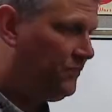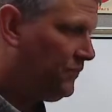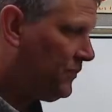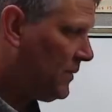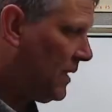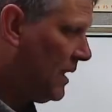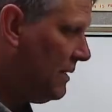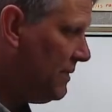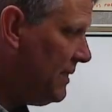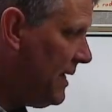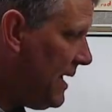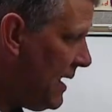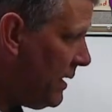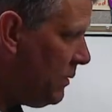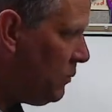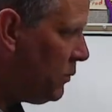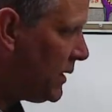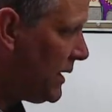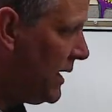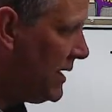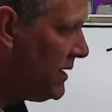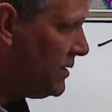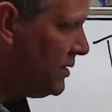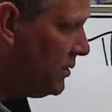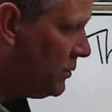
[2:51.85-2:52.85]
And then what I
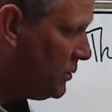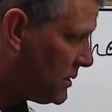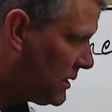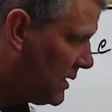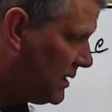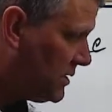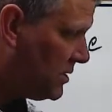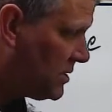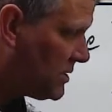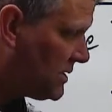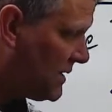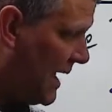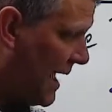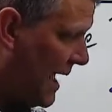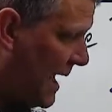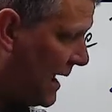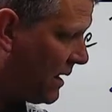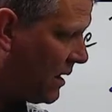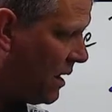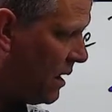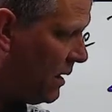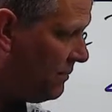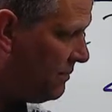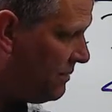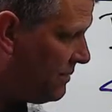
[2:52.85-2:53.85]
do is I just tack
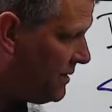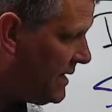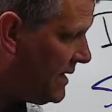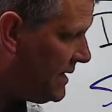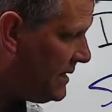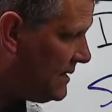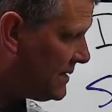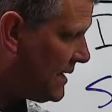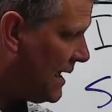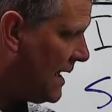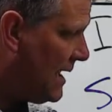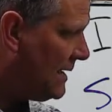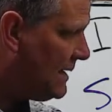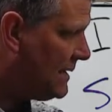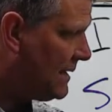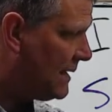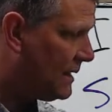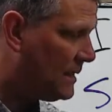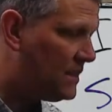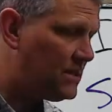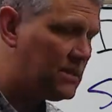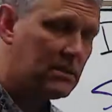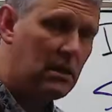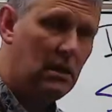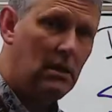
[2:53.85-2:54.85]
on these endings
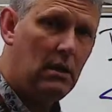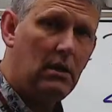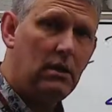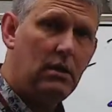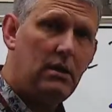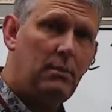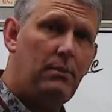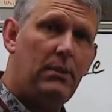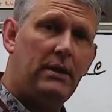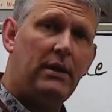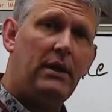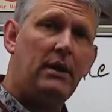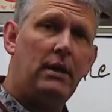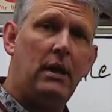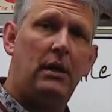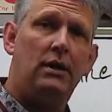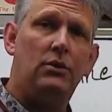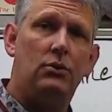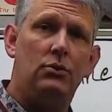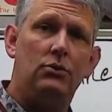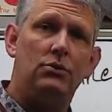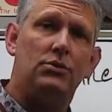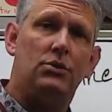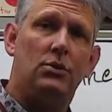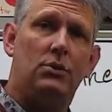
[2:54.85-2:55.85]
depending on
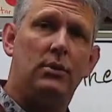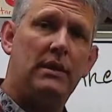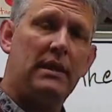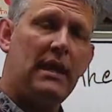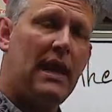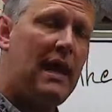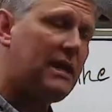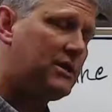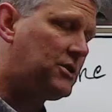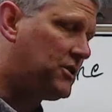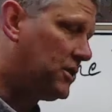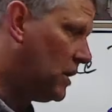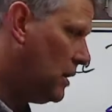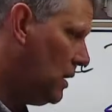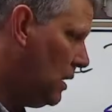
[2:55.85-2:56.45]
who's doing the action.